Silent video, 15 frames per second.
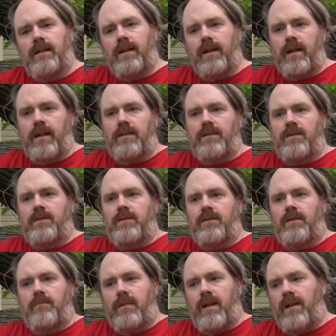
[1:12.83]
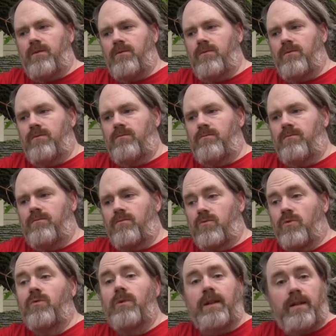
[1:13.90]
against the man who
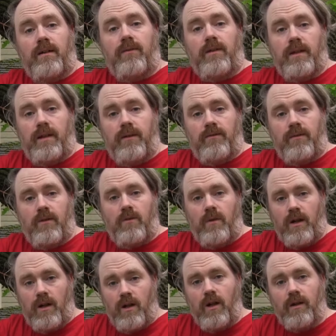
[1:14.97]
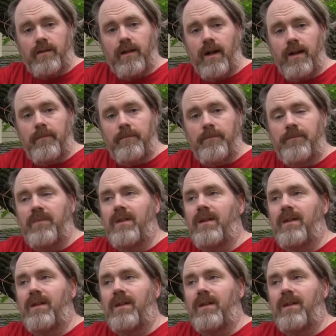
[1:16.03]
ruined everything for quite a long time.